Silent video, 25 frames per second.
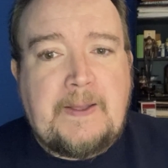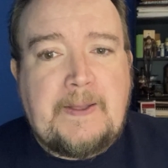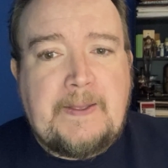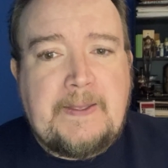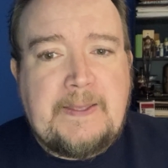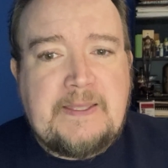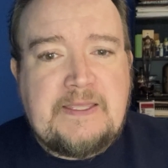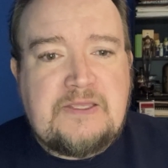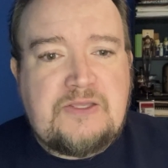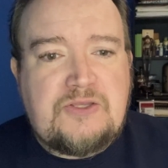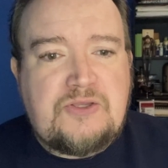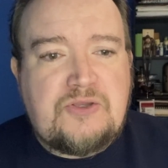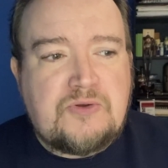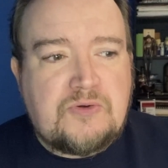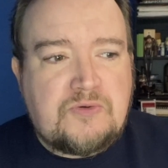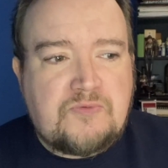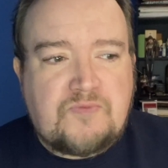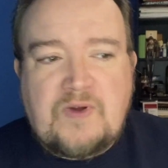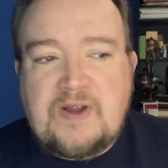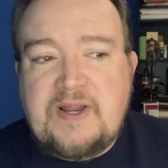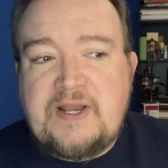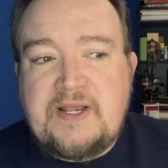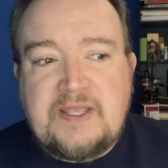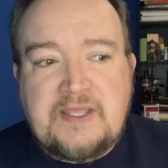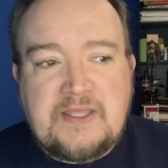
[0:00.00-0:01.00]
You're
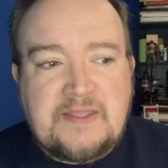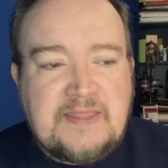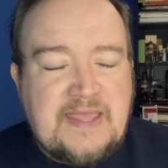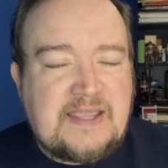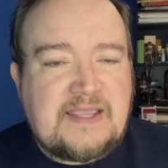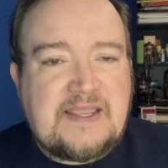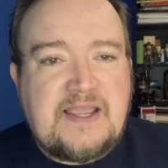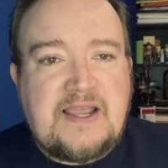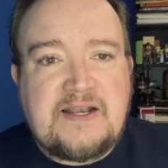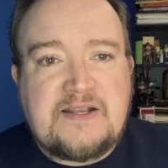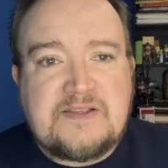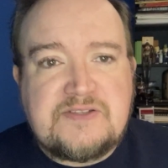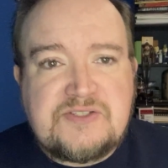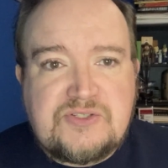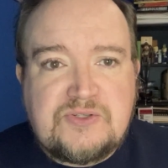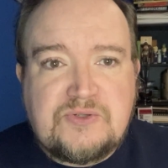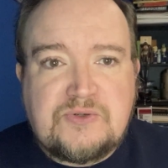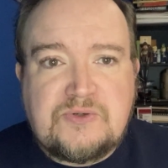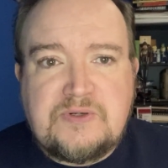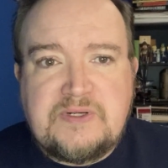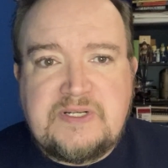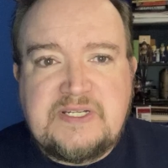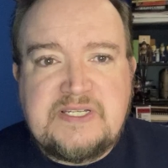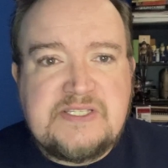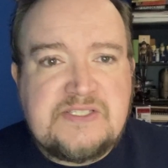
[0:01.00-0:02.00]
writing that kind of
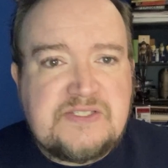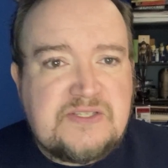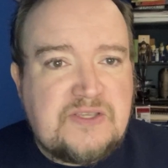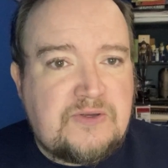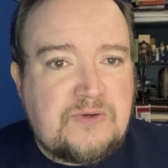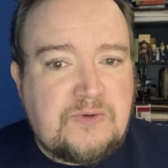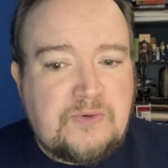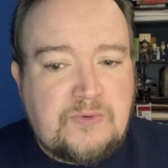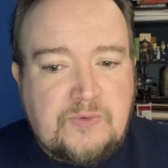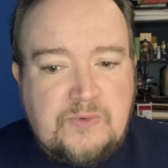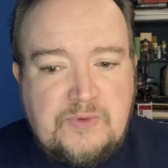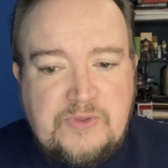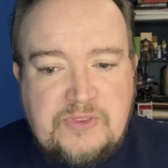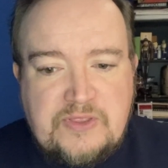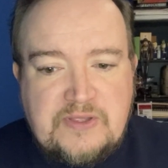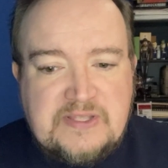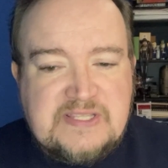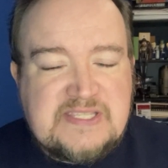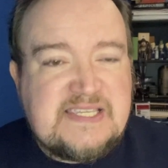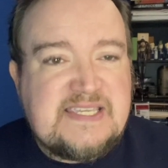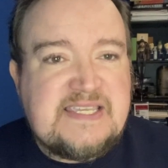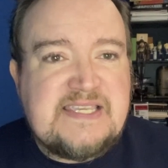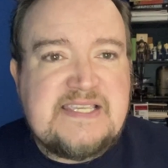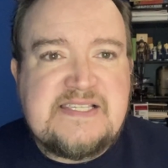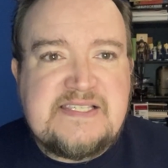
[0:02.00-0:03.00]
story, so
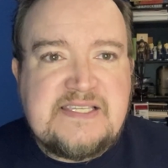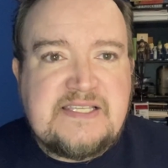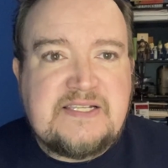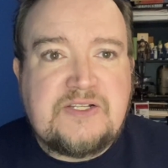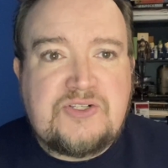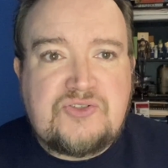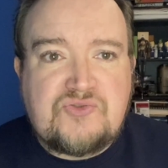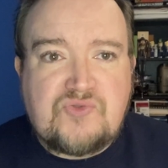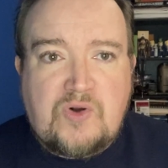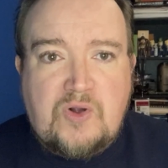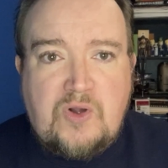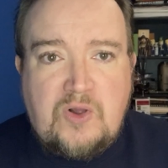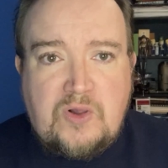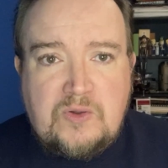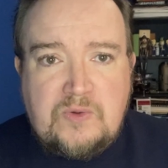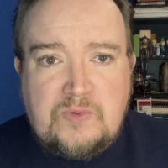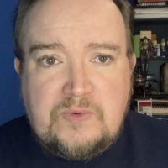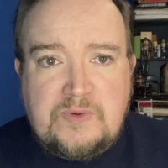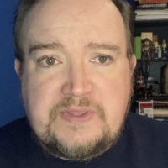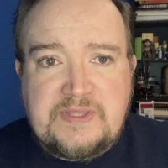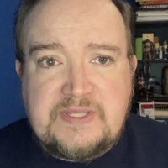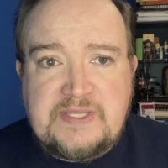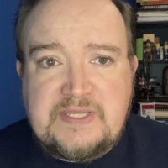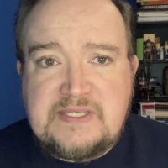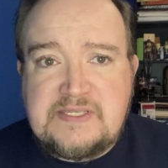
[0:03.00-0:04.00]
it's easy to draw
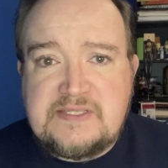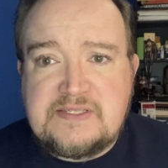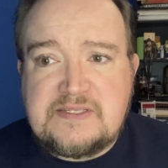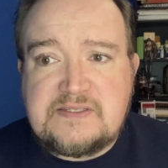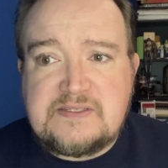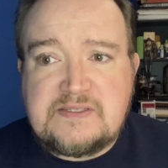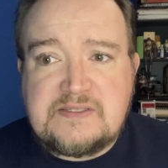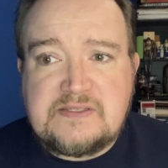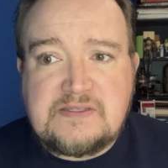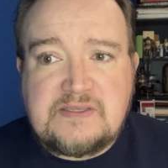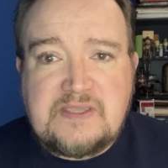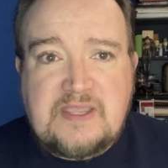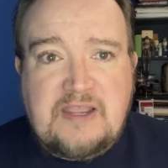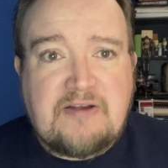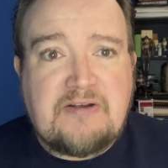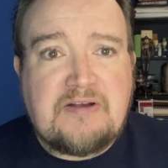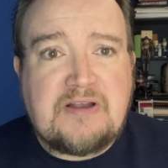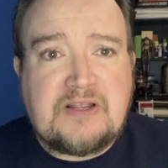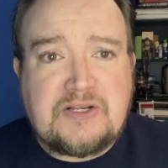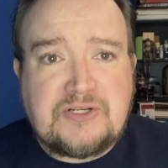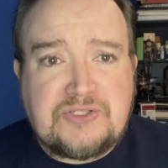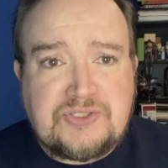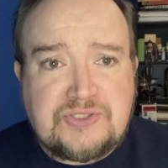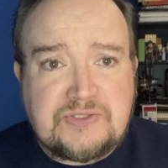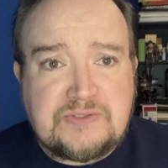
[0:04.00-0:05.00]
on these
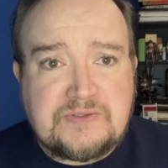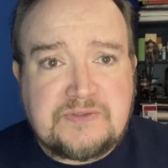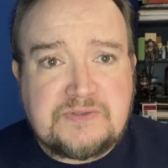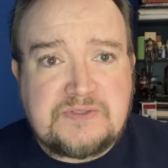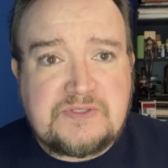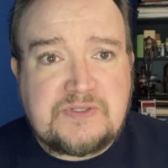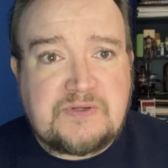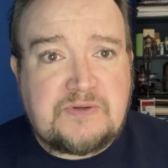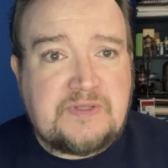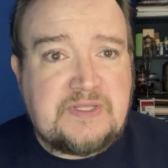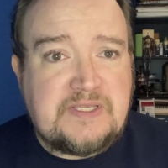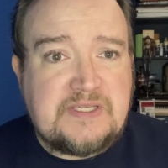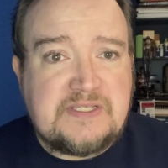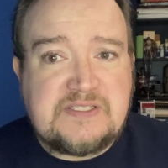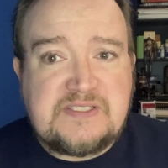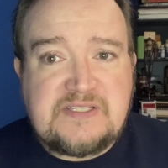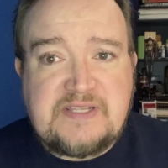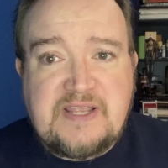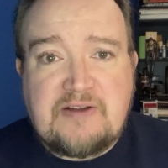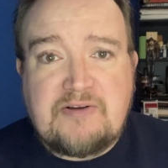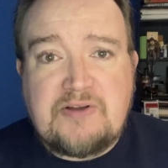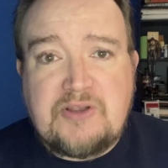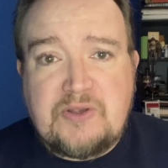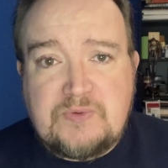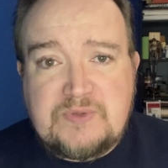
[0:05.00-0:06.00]
caricatures or these
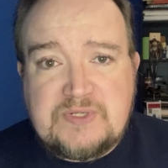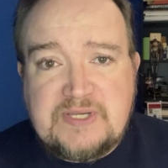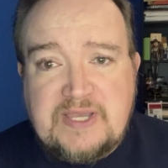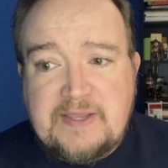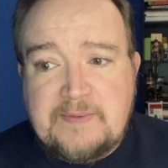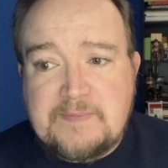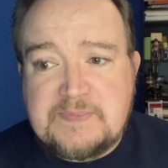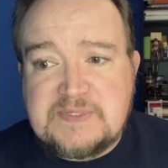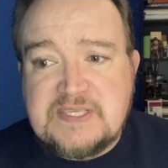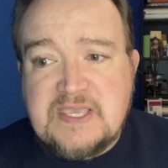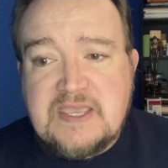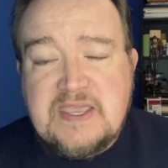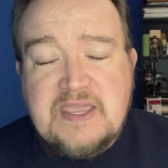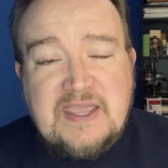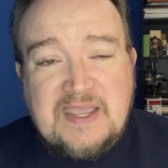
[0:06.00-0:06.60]
stereotypes.